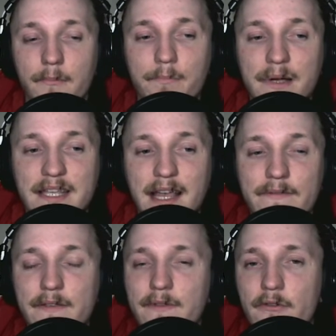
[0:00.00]
by
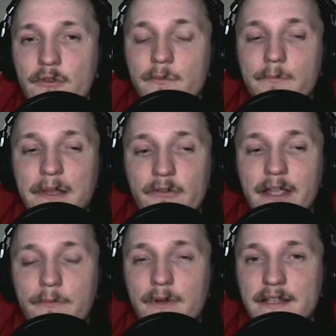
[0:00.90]
having variable
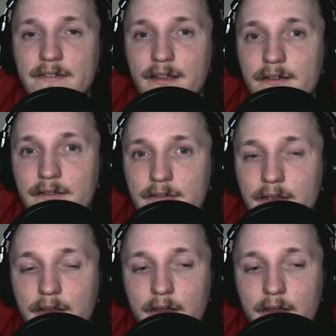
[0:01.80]
bitrate, what it does